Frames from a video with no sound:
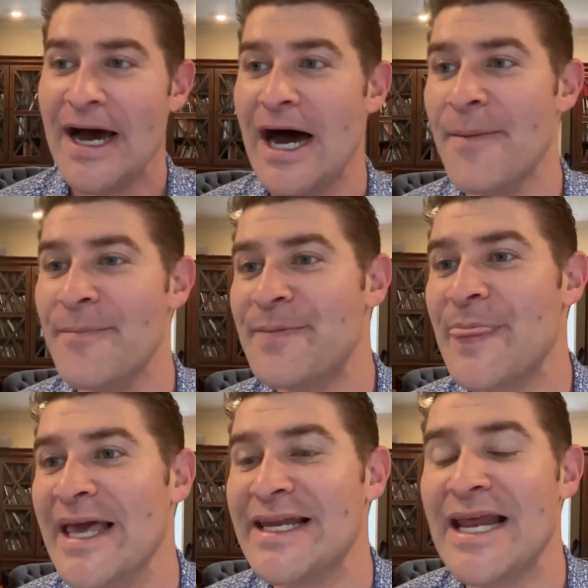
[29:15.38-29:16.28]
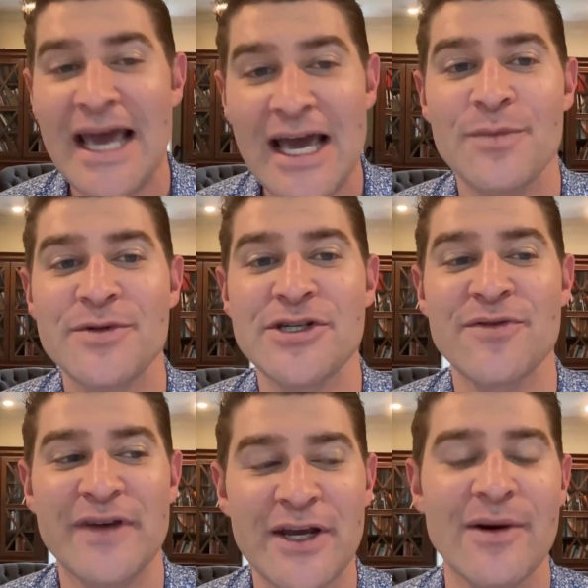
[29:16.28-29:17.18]
And then that helps
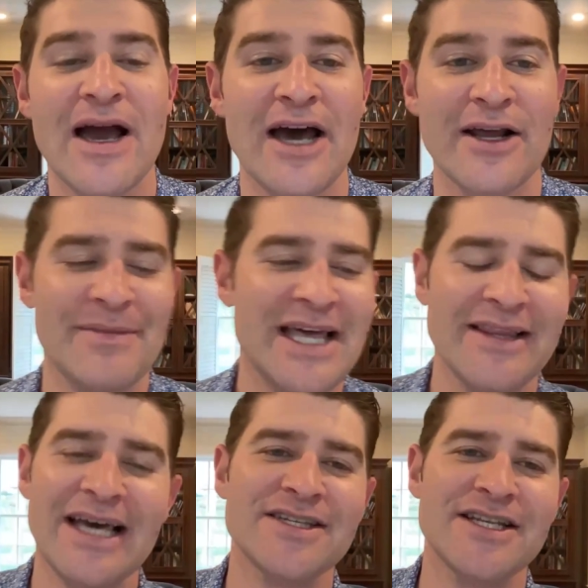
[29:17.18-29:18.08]
you figure out how to.